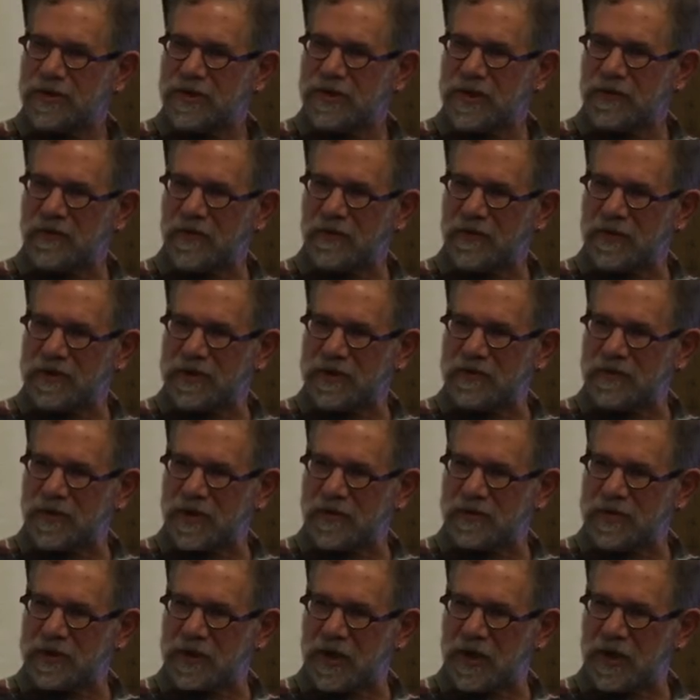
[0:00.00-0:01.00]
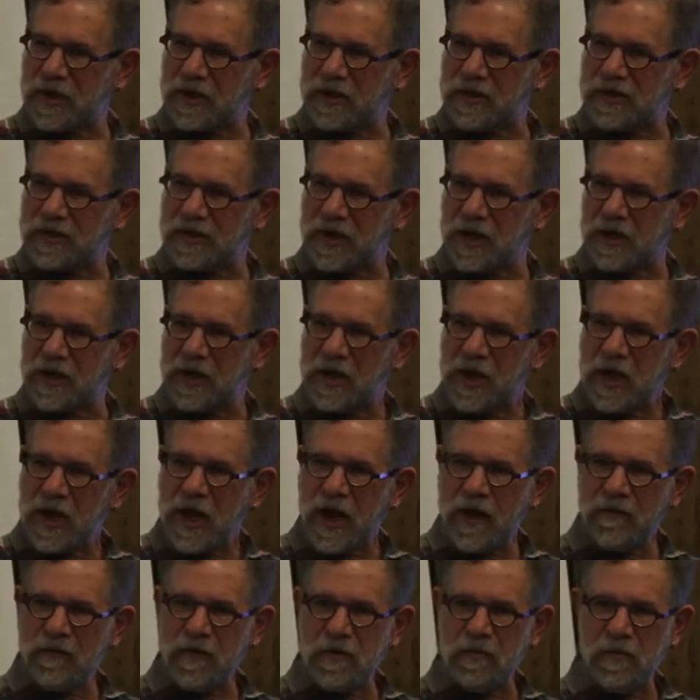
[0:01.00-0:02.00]
Does everyone see what I'm saying? Is that
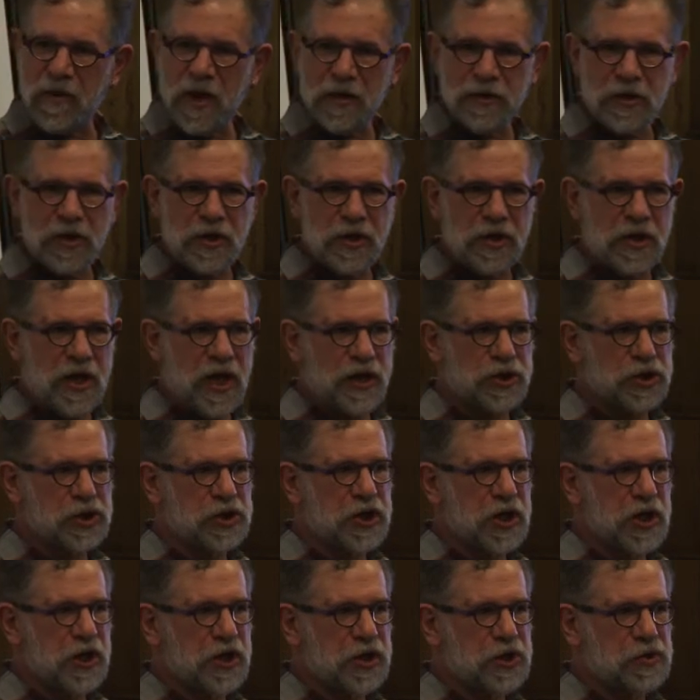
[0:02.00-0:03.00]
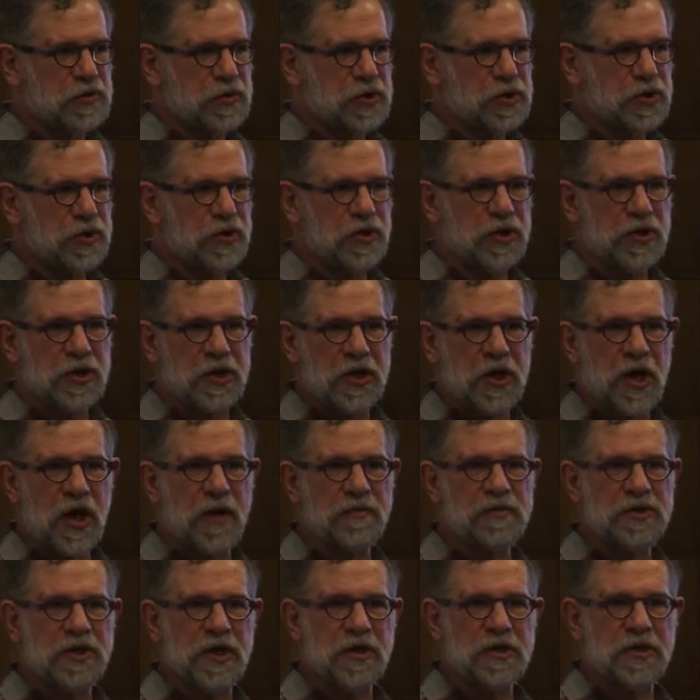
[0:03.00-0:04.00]
every method in that chain is returning the
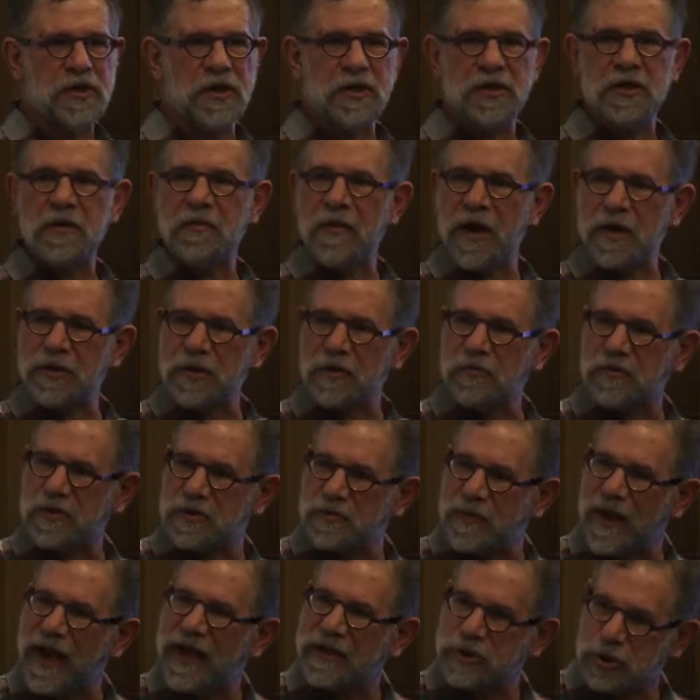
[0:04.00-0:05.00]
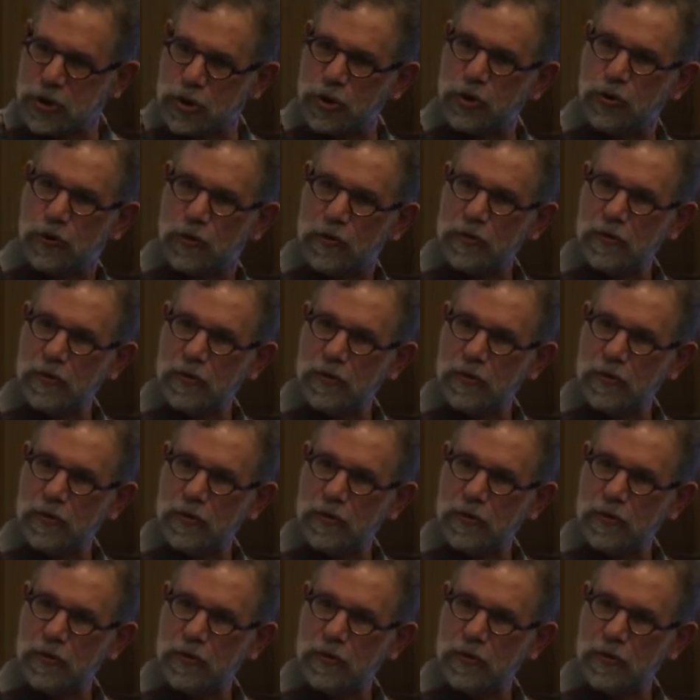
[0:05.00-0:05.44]
object that the method was passed to.